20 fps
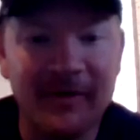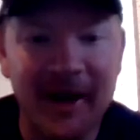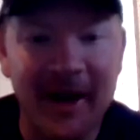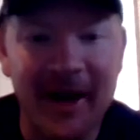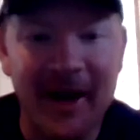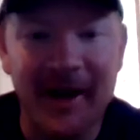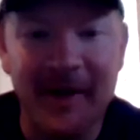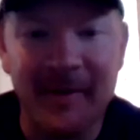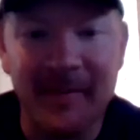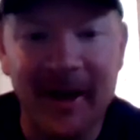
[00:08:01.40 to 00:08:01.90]
to
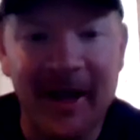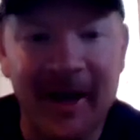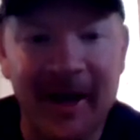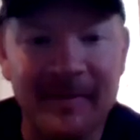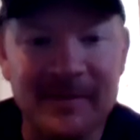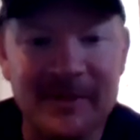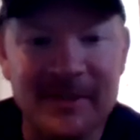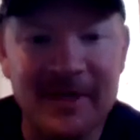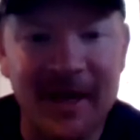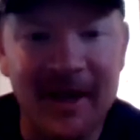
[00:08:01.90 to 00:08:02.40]
Adam.
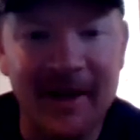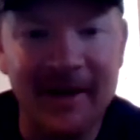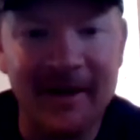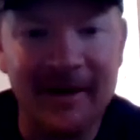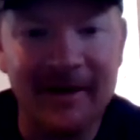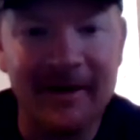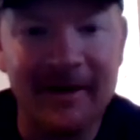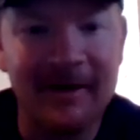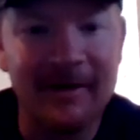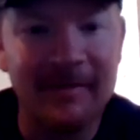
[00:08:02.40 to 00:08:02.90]
Adam's
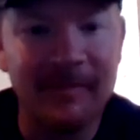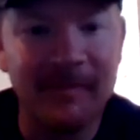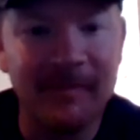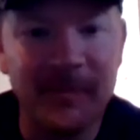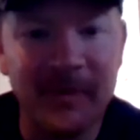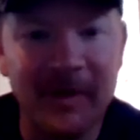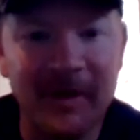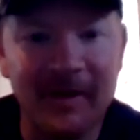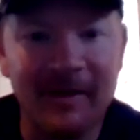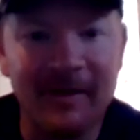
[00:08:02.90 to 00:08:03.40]
taken
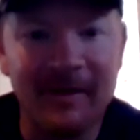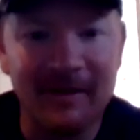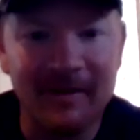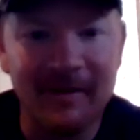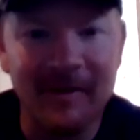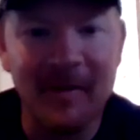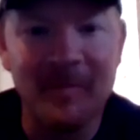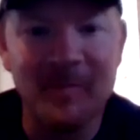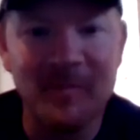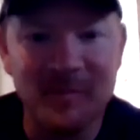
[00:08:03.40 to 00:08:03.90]

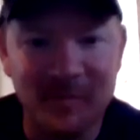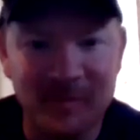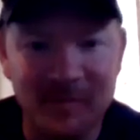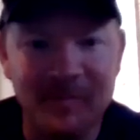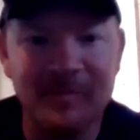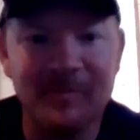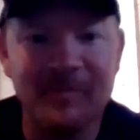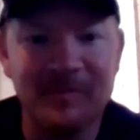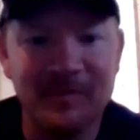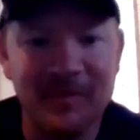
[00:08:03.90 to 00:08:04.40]

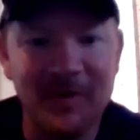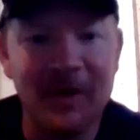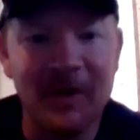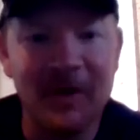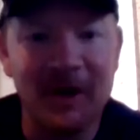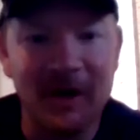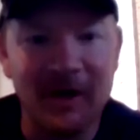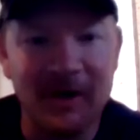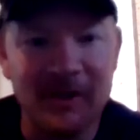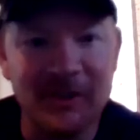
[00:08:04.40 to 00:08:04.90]
a
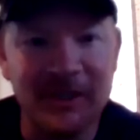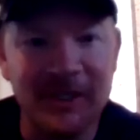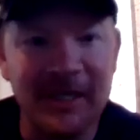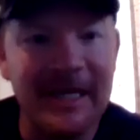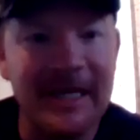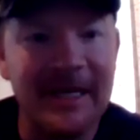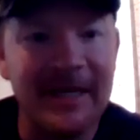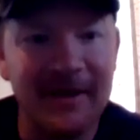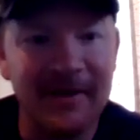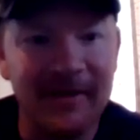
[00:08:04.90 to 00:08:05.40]
large
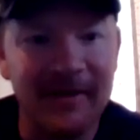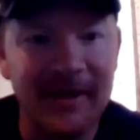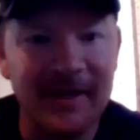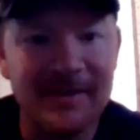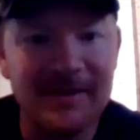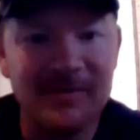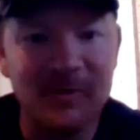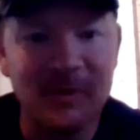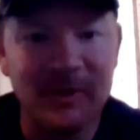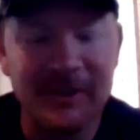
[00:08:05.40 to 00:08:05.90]
lead in
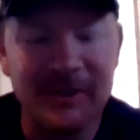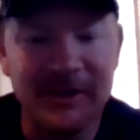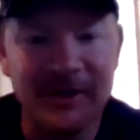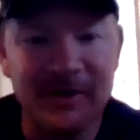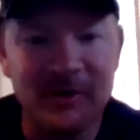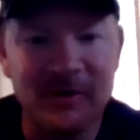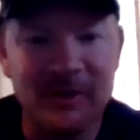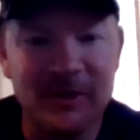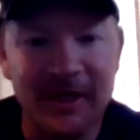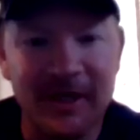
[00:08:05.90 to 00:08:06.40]
this, which he
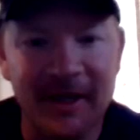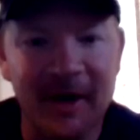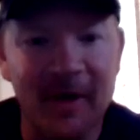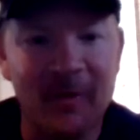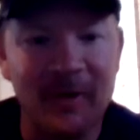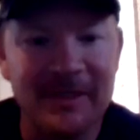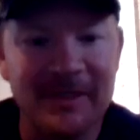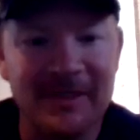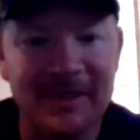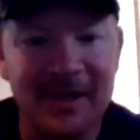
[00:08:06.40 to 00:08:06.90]
usually
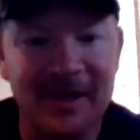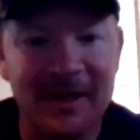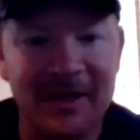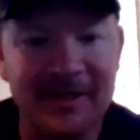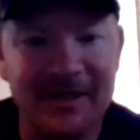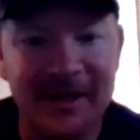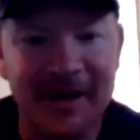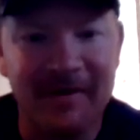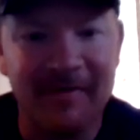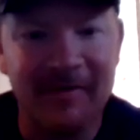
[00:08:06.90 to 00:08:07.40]
always
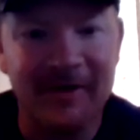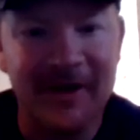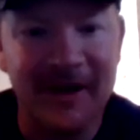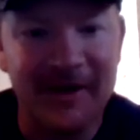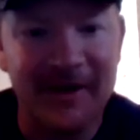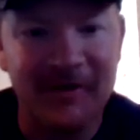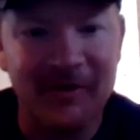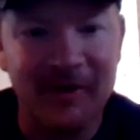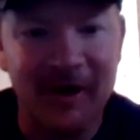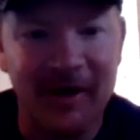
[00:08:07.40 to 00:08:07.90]
does. He never
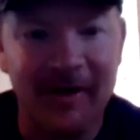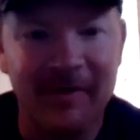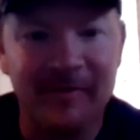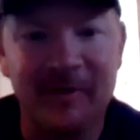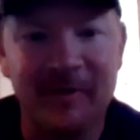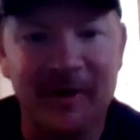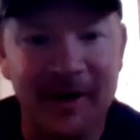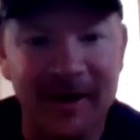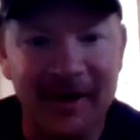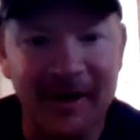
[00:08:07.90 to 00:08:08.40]
takes credit
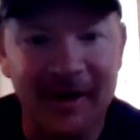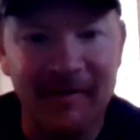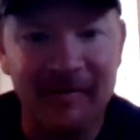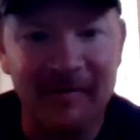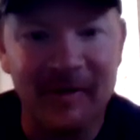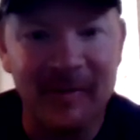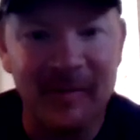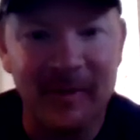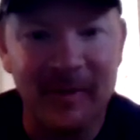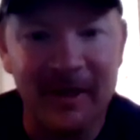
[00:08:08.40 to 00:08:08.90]
for any
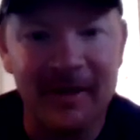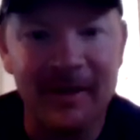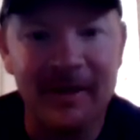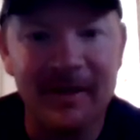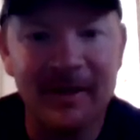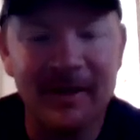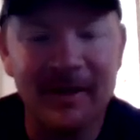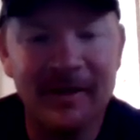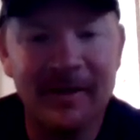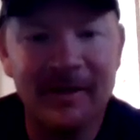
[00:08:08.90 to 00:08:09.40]
of it, but
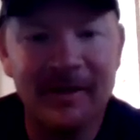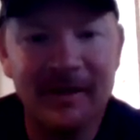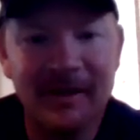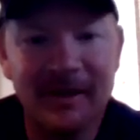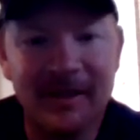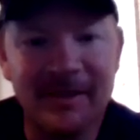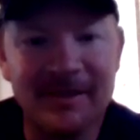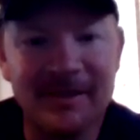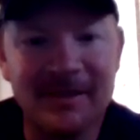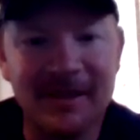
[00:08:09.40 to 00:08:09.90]

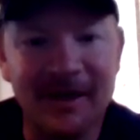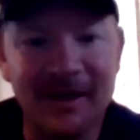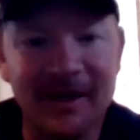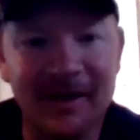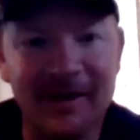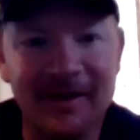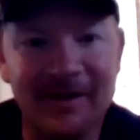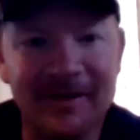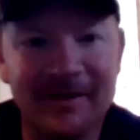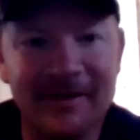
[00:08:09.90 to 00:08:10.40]
he's
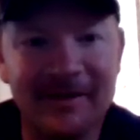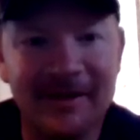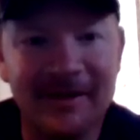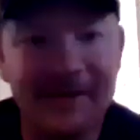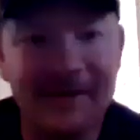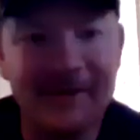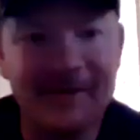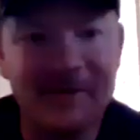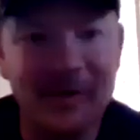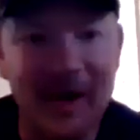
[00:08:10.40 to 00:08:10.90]
a
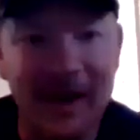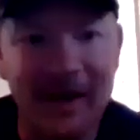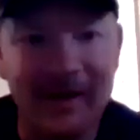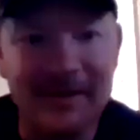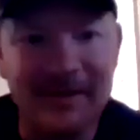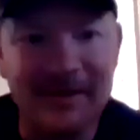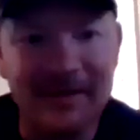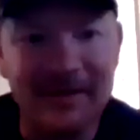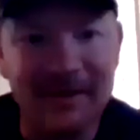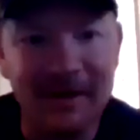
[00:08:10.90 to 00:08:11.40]
rock
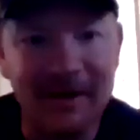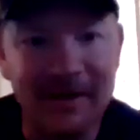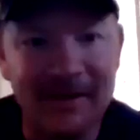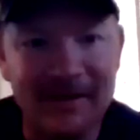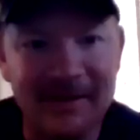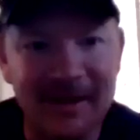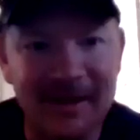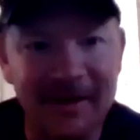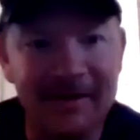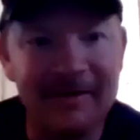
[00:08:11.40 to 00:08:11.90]
star. He's
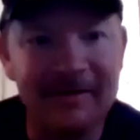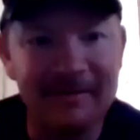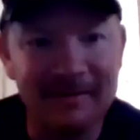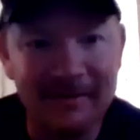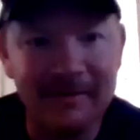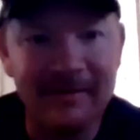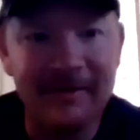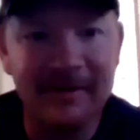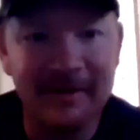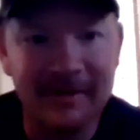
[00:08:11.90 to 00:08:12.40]

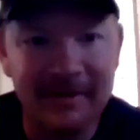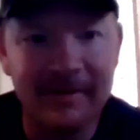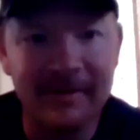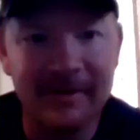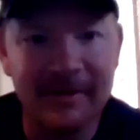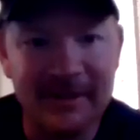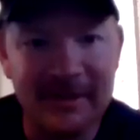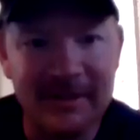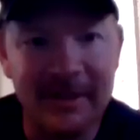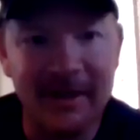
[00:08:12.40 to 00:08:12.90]

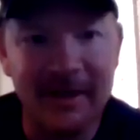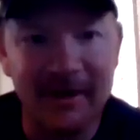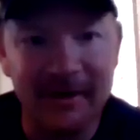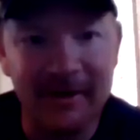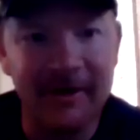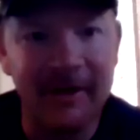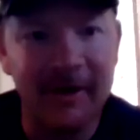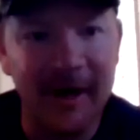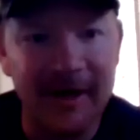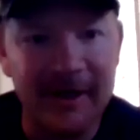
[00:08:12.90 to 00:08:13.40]
done a
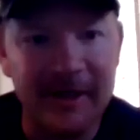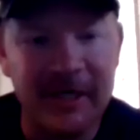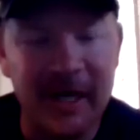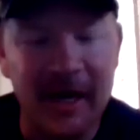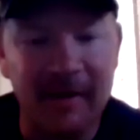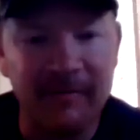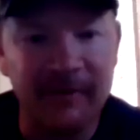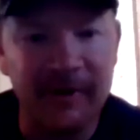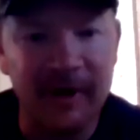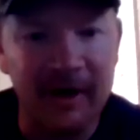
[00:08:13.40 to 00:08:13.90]
great
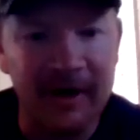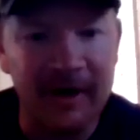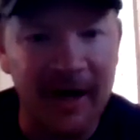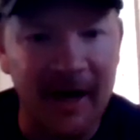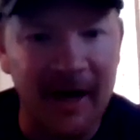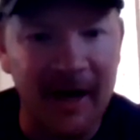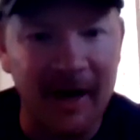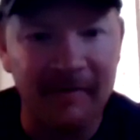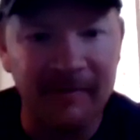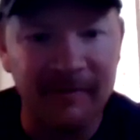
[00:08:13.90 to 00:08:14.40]
job for our
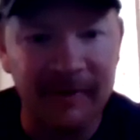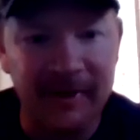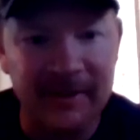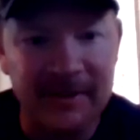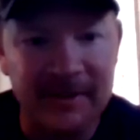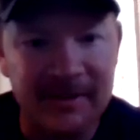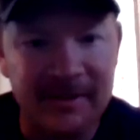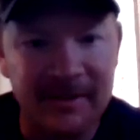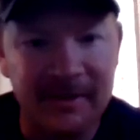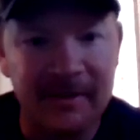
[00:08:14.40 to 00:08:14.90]

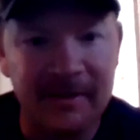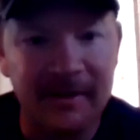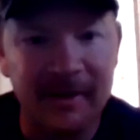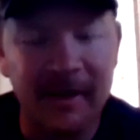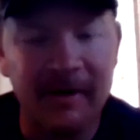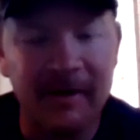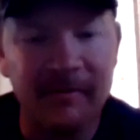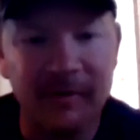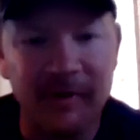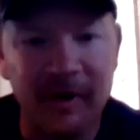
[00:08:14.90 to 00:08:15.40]
conference
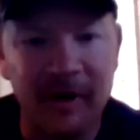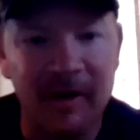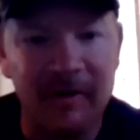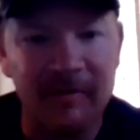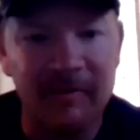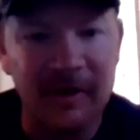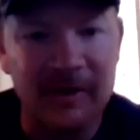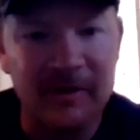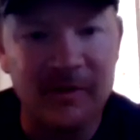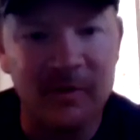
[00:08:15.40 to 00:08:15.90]
and for all
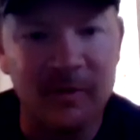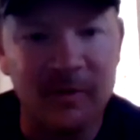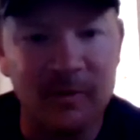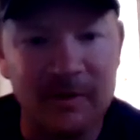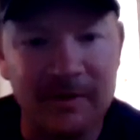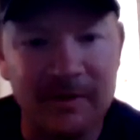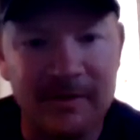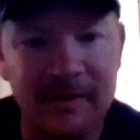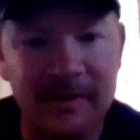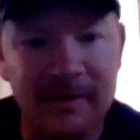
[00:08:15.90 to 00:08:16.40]
of our
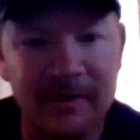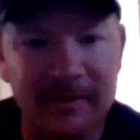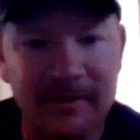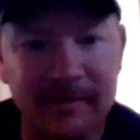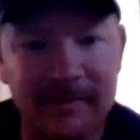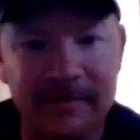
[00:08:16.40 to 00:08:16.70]
schools. So